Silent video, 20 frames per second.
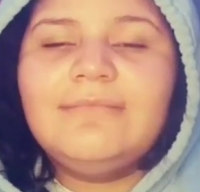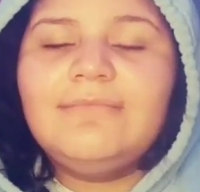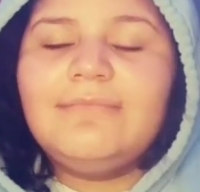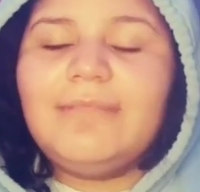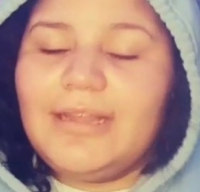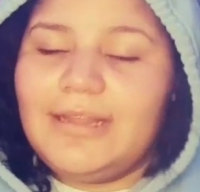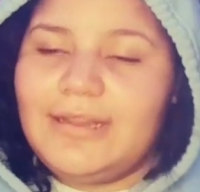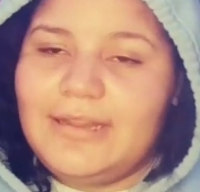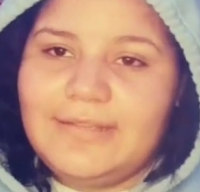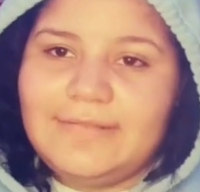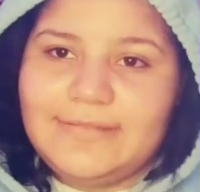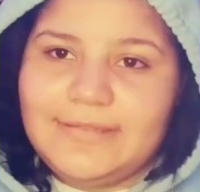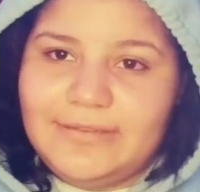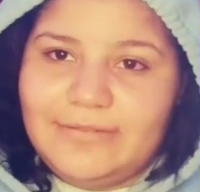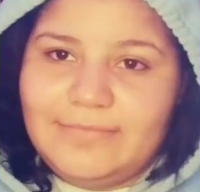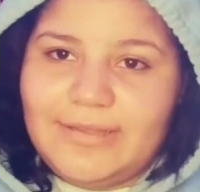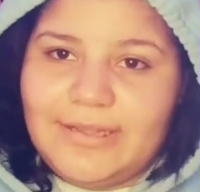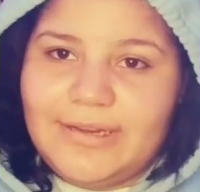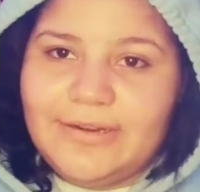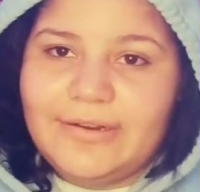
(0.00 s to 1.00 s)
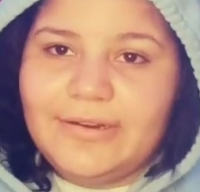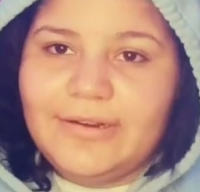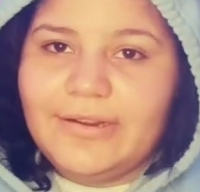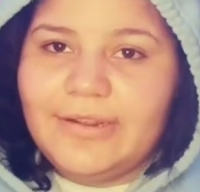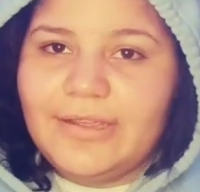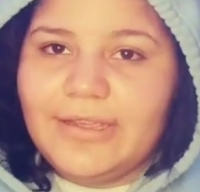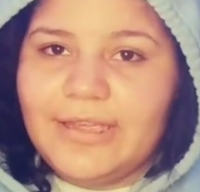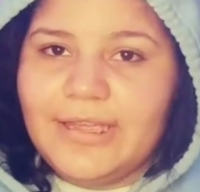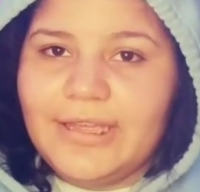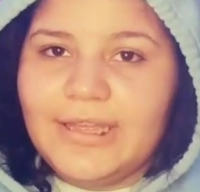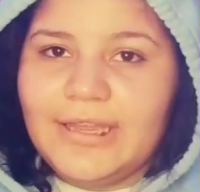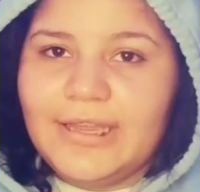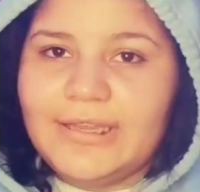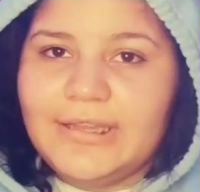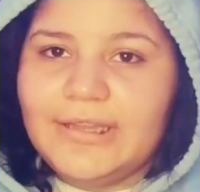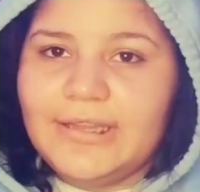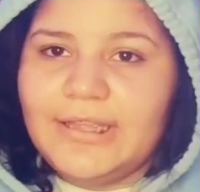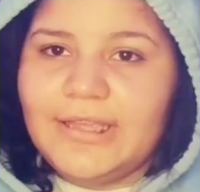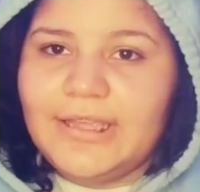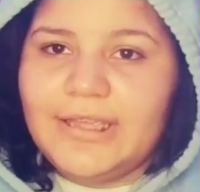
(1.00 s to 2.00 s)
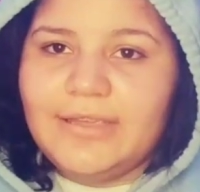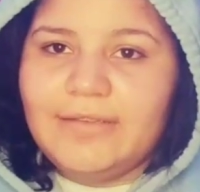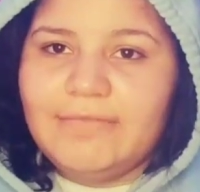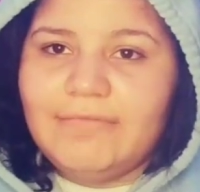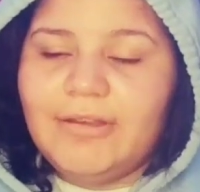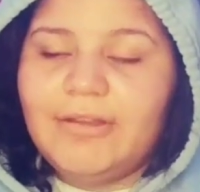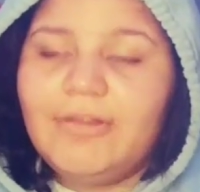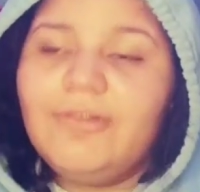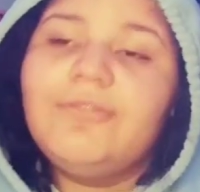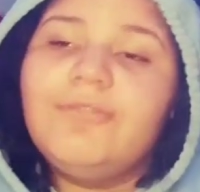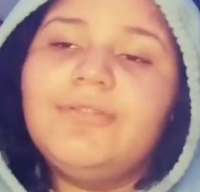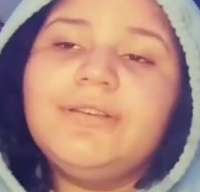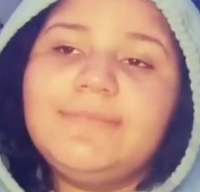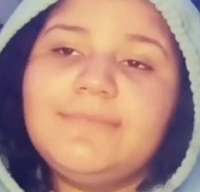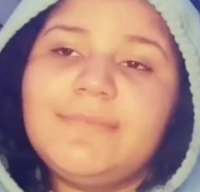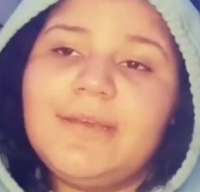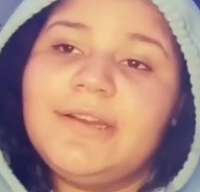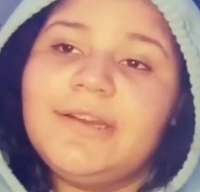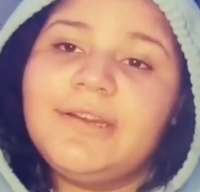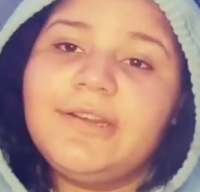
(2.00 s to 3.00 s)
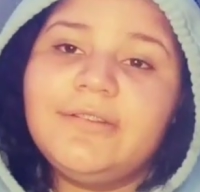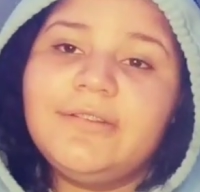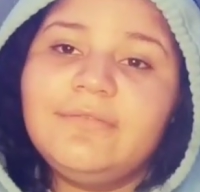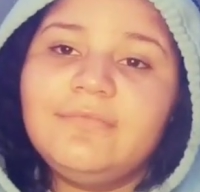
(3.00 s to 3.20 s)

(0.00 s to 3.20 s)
Black lives still matter and they will always matter.